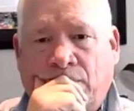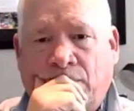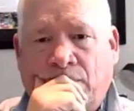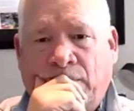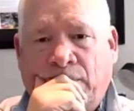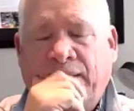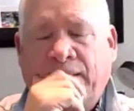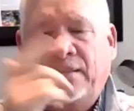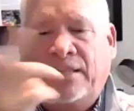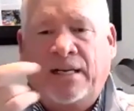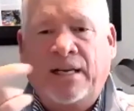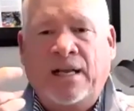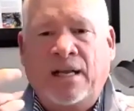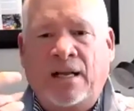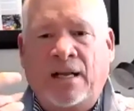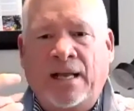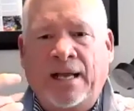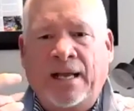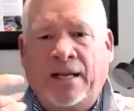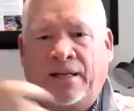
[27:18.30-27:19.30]
He's in
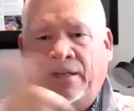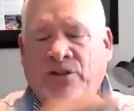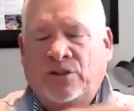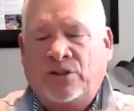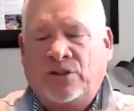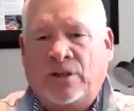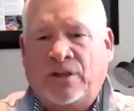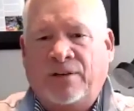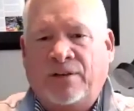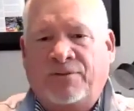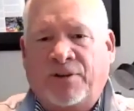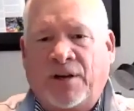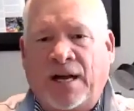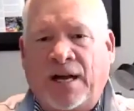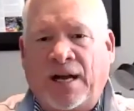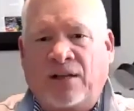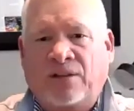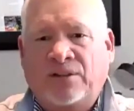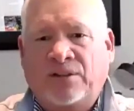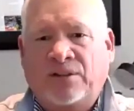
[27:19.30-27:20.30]
LA. He's looking for
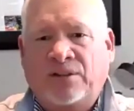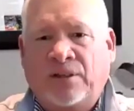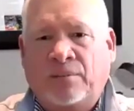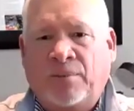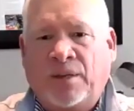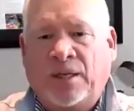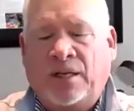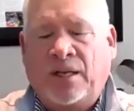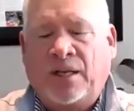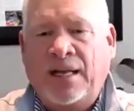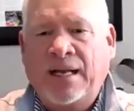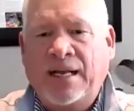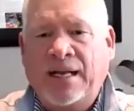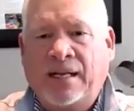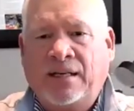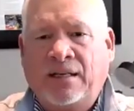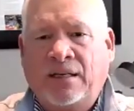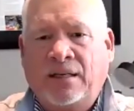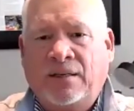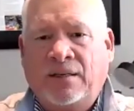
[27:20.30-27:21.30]
houses in
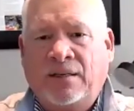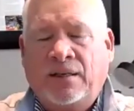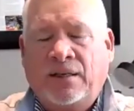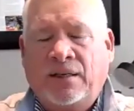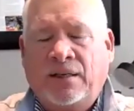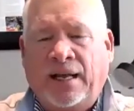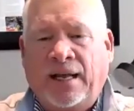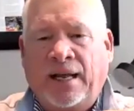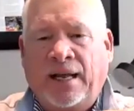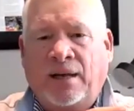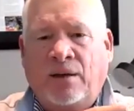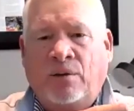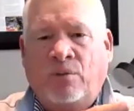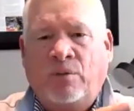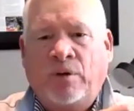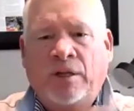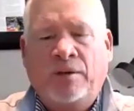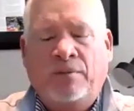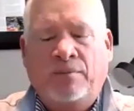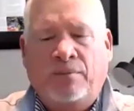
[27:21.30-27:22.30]
McLean, and
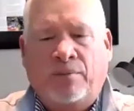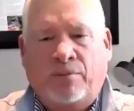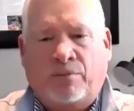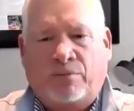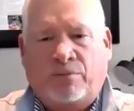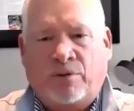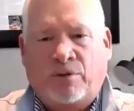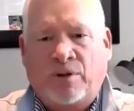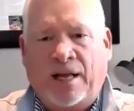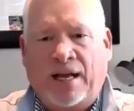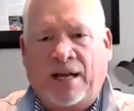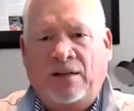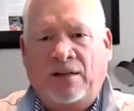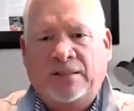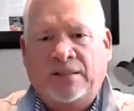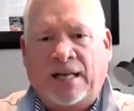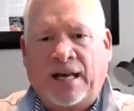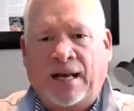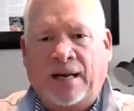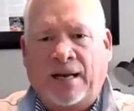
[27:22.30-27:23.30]
we threw the
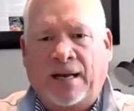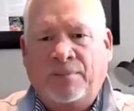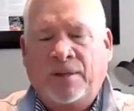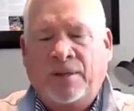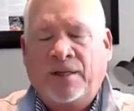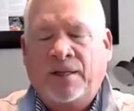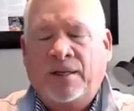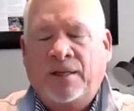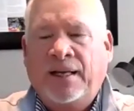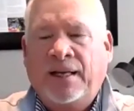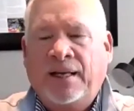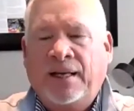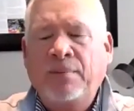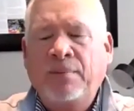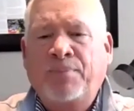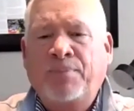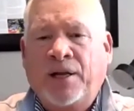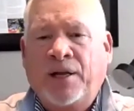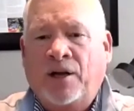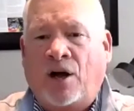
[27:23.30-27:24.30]
house at him. He
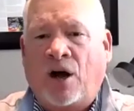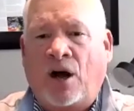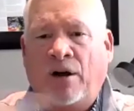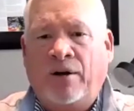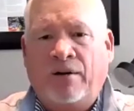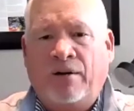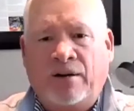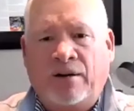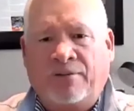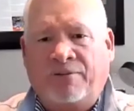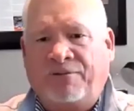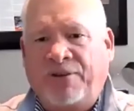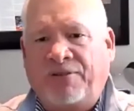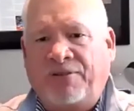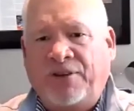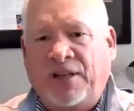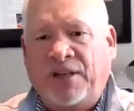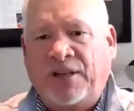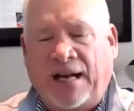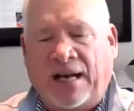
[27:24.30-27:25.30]
bid
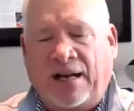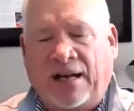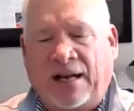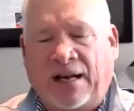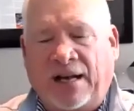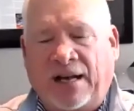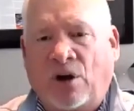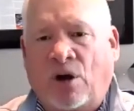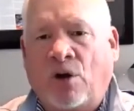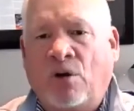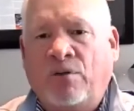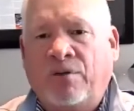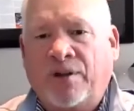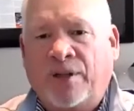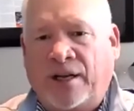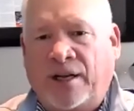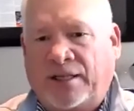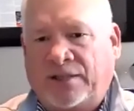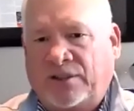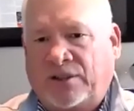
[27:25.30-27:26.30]
150,000 over
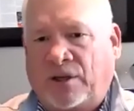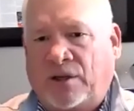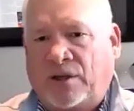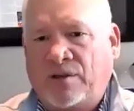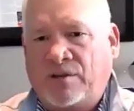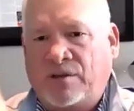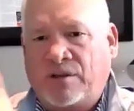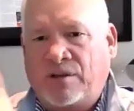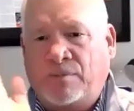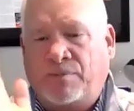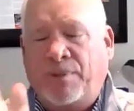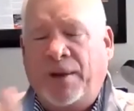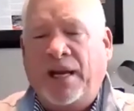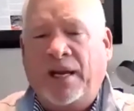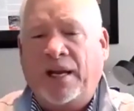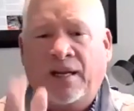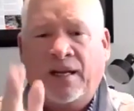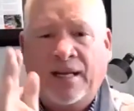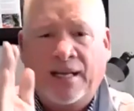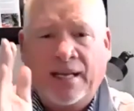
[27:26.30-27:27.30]
the next closest
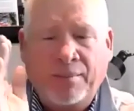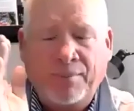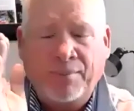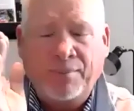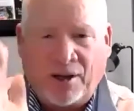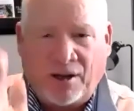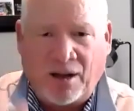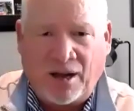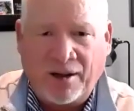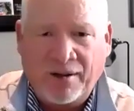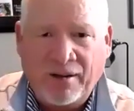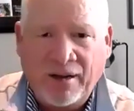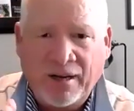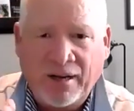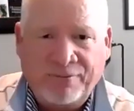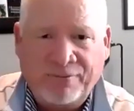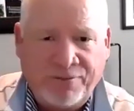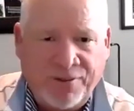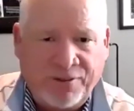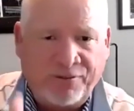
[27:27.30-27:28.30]
bid. He bid
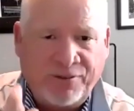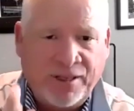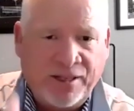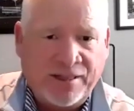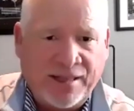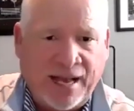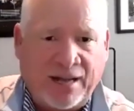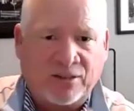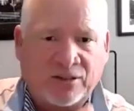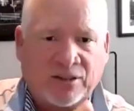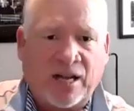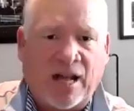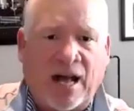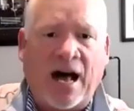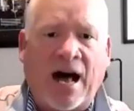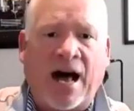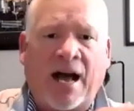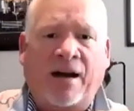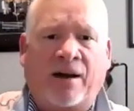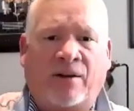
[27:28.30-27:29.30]
150,000
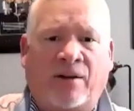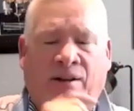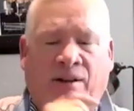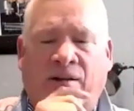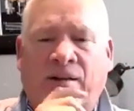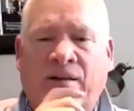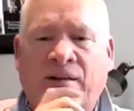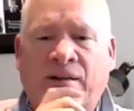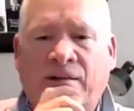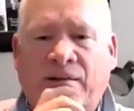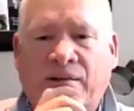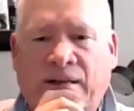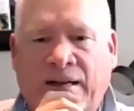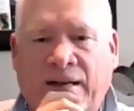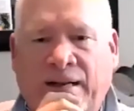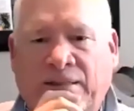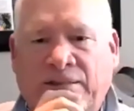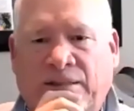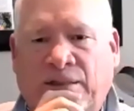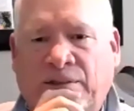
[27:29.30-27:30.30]
higher than the, the
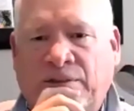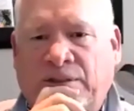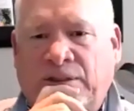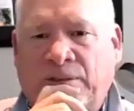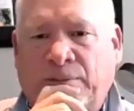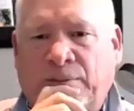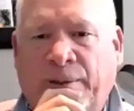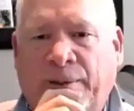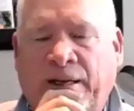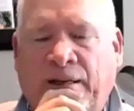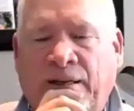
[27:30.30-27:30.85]
next closest bid.